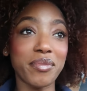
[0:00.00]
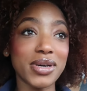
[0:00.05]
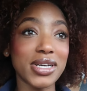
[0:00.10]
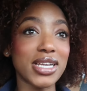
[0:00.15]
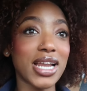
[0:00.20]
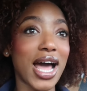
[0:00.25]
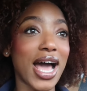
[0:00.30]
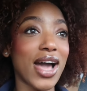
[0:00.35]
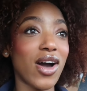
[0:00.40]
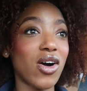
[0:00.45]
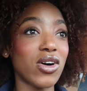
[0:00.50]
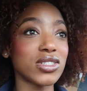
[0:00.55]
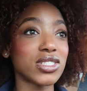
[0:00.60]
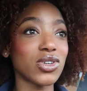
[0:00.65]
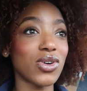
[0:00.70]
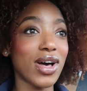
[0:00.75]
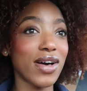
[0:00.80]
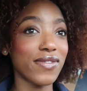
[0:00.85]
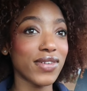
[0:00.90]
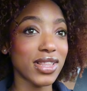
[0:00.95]
But I
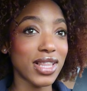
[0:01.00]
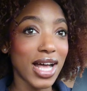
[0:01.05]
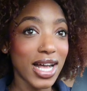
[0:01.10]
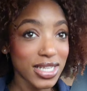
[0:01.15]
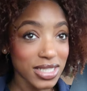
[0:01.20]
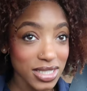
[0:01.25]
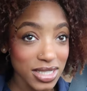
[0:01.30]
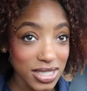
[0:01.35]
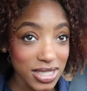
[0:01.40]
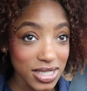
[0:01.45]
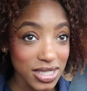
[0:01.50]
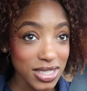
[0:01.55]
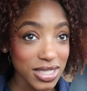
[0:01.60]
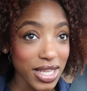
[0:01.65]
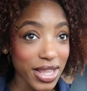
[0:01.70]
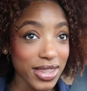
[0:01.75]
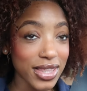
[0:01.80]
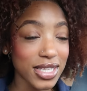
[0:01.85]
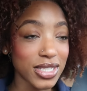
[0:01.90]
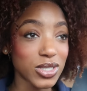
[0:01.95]
also have classes
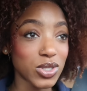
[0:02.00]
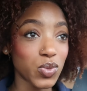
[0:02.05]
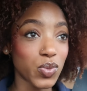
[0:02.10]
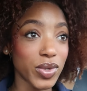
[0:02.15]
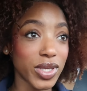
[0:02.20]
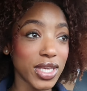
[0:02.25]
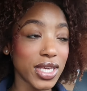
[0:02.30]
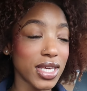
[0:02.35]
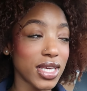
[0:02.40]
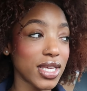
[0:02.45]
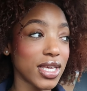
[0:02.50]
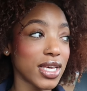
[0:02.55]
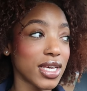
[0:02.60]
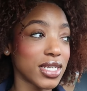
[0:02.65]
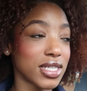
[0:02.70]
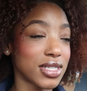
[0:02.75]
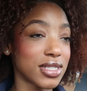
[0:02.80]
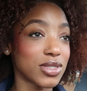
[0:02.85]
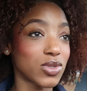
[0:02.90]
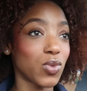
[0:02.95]
this week
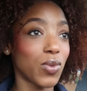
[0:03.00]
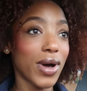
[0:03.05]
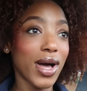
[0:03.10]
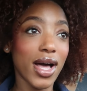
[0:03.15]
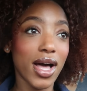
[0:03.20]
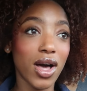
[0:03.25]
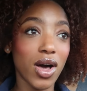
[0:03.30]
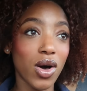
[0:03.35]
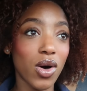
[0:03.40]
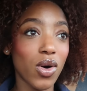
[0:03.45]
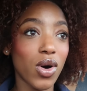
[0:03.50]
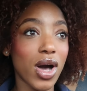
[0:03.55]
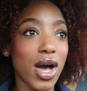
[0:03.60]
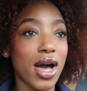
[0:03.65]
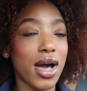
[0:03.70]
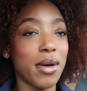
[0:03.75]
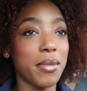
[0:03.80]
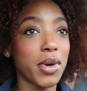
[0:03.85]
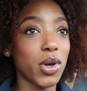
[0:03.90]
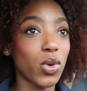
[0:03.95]
as well.
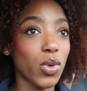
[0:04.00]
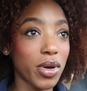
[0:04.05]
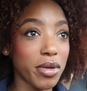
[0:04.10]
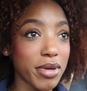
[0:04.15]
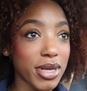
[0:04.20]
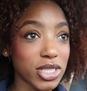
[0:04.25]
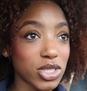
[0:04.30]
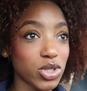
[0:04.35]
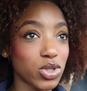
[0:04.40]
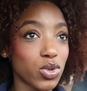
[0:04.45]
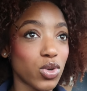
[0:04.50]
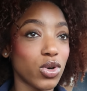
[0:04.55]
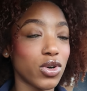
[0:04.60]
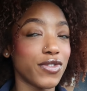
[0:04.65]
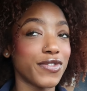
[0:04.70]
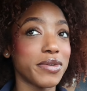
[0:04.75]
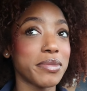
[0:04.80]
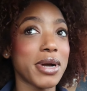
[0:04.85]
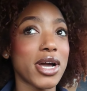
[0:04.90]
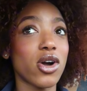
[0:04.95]
I'm going back to
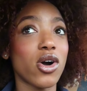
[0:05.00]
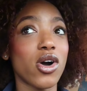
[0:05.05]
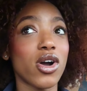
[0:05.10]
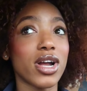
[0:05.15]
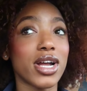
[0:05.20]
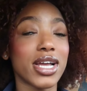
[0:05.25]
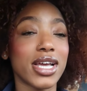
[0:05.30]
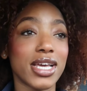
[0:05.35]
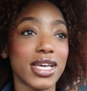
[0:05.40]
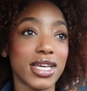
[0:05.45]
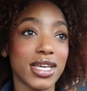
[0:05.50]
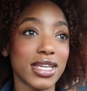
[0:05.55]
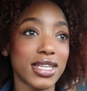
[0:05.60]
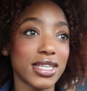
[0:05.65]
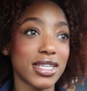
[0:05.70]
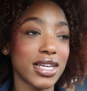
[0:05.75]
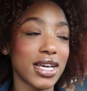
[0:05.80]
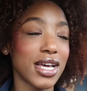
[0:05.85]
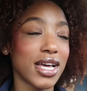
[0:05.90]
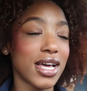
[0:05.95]
school for my
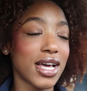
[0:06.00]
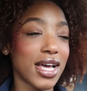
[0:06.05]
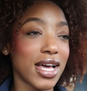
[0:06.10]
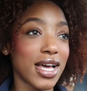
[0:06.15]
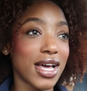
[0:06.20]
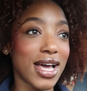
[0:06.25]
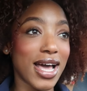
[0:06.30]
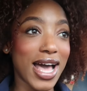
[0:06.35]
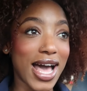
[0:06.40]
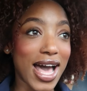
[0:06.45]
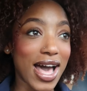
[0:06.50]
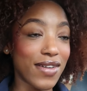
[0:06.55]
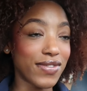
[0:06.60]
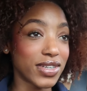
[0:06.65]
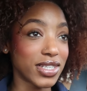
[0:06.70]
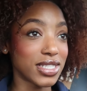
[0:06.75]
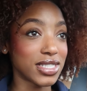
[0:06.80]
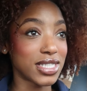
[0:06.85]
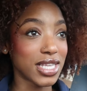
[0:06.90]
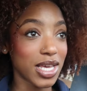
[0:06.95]
RN. I
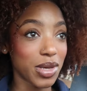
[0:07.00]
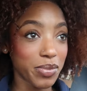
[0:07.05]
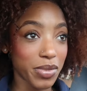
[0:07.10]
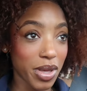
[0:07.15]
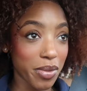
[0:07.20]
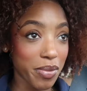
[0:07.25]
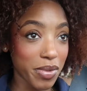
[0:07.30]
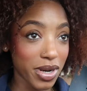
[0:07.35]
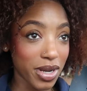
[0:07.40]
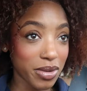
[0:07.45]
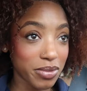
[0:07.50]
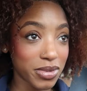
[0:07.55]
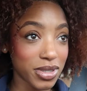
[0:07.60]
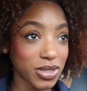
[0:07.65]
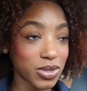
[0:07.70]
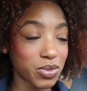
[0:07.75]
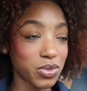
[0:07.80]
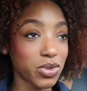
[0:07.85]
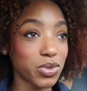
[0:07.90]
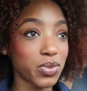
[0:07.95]
have an exam coming up
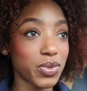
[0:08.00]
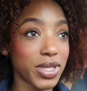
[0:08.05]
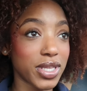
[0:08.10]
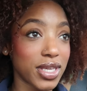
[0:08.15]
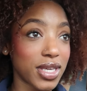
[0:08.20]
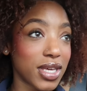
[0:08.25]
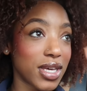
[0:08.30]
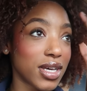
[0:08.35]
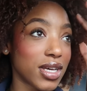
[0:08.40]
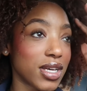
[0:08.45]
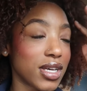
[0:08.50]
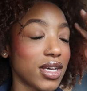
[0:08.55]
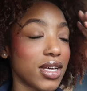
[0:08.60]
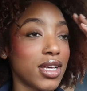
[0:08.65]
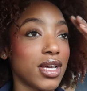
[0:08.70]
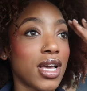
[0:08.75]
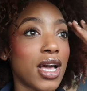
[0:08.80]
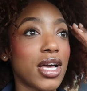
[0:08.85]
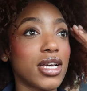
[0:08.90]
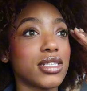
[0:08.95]
this new week,
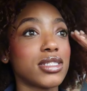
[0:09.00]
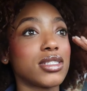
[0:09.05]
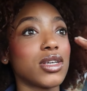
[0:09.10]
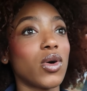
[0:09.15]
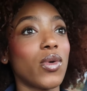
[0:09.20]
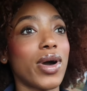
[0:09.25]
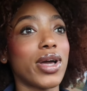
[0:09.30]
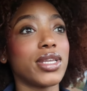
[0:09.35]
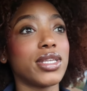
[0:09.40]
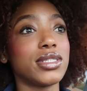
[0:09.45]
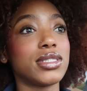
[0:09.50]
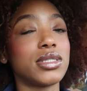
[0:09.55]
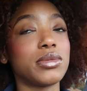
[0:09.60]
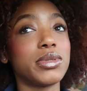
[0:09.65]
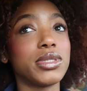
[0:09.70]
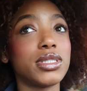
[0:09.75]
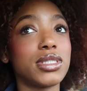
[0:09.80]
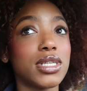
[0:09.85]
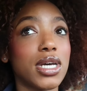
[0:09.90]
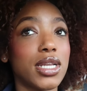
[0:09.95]
so I need to
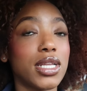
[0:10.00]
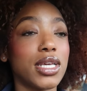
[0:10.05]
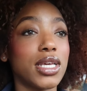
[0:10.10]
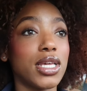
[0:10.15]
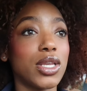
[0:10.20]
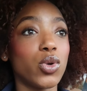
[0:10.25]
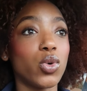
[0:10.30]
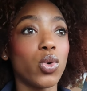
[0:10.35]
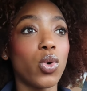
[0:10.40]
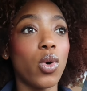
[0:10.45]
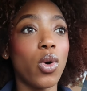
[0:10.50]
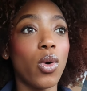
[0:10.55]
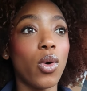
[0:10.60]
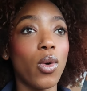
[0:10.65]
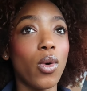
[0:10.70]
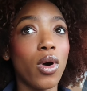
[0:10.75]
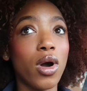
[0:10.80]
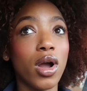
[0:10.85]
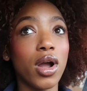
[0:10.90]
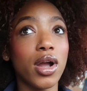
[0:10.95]
be studying
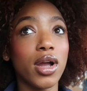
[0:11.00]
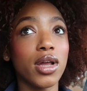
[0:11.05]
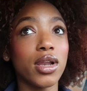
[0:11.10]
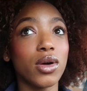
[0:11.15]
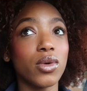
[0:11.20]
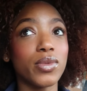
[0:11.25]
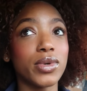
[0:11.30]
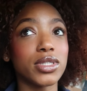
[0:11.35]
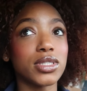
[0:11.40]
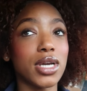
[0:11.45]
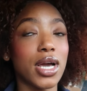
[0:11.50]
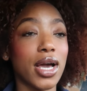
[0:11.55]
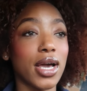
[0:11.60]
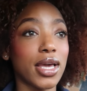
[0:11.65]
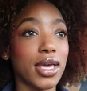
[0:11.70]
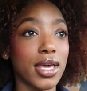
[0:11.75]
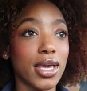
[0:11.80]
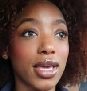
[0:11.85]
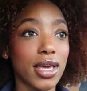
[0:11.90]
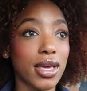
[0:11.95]
hard, which
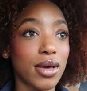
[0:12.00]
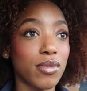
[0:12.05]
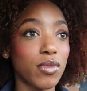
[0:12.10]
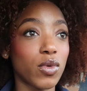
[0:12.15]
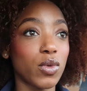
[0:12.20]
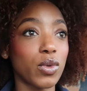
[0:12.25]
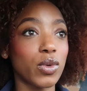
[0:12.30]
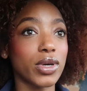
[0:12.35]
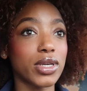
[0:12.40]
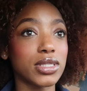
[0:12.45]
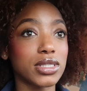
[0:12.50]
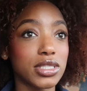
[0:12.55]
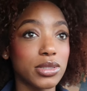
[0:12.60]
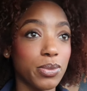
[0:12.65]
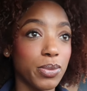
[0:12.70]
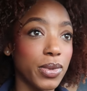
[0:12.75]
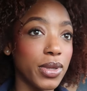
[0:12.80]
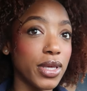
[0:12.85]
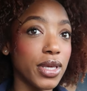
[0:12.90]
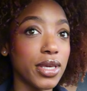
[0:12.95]
I am going
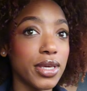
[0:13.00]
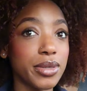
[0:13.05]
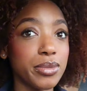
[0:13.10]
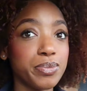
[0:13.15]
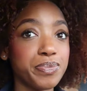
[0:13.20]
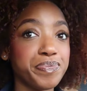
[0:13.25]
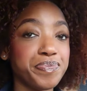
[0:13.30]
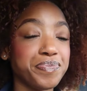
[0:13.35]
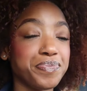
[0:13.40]
to be.